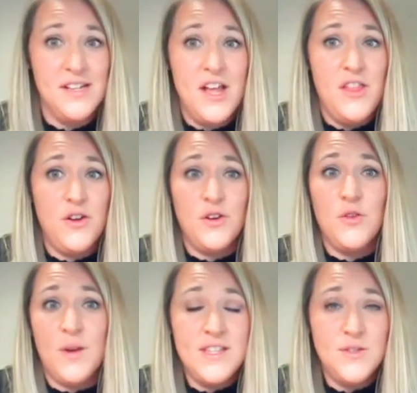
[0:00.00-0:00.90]
They're a
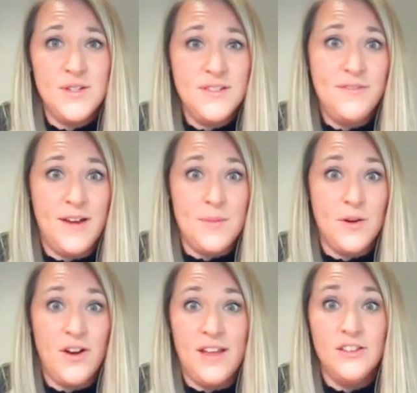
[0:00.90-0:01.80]
great source of fiber
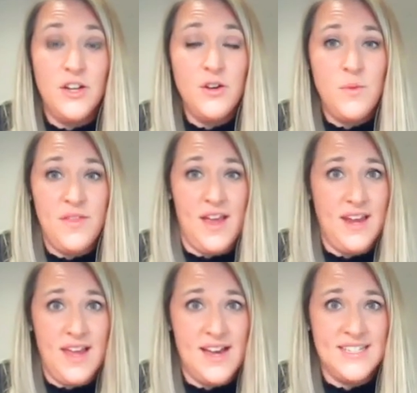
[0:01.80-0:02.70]
and loaded with
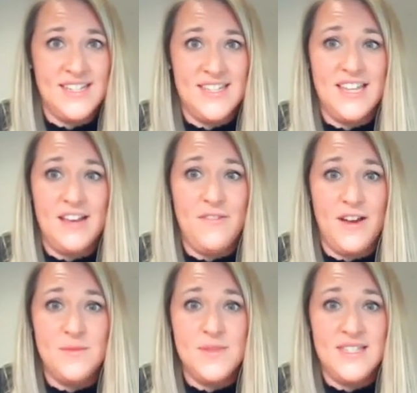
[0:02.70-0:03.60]
antioxidants like
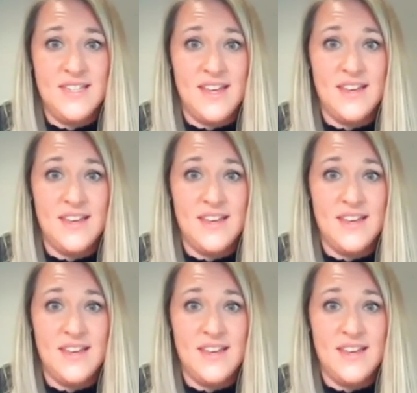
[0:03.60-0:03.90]
vitamin C.